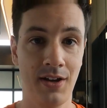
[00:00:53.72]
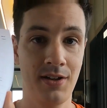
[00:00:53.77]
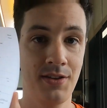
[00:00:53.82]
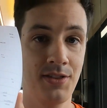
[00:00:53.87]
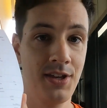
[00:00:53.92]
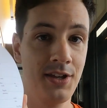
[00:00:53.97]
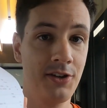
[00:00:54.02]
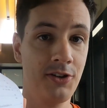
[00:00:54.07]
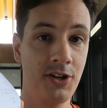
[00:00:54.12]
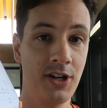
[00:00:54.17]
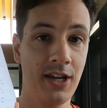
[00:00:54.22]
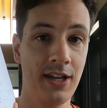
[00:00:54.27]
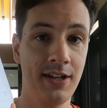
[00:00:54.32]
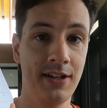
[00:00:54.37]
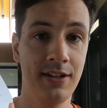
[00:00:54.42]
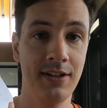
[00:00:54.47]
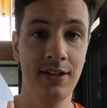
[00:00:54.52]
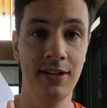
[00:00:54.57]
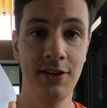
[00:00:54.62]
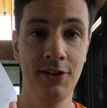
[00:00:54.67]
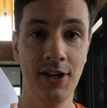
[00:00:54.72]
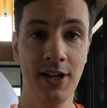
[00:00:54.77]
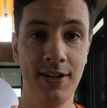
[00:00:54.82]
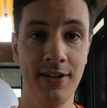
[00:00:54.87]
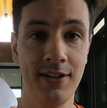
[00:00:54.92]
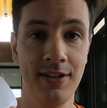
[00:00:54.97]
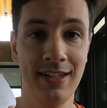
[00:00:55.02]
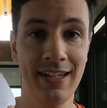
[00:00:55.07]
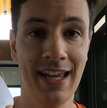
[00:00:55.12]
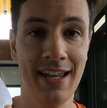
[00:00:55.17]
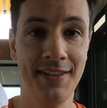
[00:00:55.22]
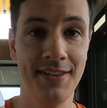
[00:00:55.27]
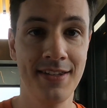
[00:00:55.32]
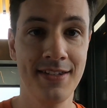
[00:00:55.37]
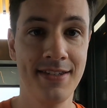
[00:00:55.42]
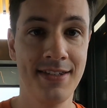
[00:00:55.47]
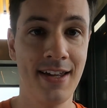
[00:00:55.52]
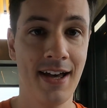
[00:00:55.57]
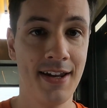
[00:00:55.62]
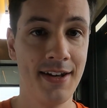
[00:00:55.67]
I think you can get
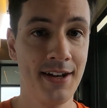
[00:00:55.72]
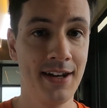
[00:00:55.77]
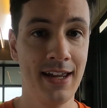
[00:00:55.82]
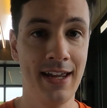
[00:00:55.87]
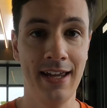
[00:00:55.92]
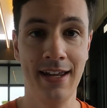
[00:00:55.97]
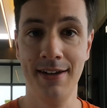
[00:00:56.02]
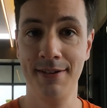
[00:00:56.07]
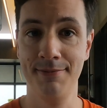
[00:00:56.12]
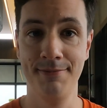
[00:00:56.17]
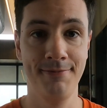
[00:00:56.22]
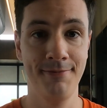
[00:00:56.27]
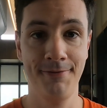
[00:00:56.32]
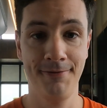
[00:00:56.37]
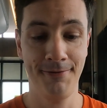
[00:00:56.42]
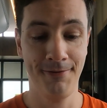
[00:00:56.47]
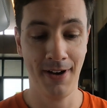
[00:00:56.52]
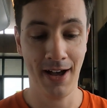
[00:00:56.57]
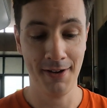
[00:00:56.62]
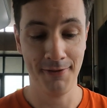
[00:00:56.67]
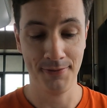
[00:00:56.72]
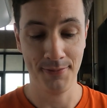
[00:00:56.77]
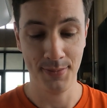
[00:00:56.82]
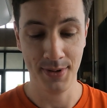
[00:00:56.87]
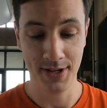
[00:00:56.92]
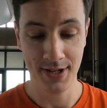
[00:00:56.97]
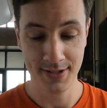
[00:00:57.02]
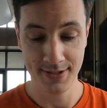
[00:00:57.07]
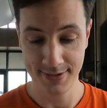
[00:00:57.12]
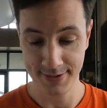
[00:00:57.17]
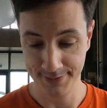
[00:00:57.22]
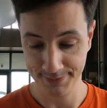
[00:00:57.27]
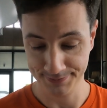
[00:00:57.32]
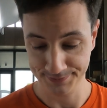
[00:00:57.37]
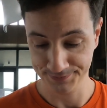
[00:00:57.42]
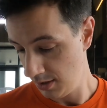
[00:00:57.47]
this done in 5 minutes.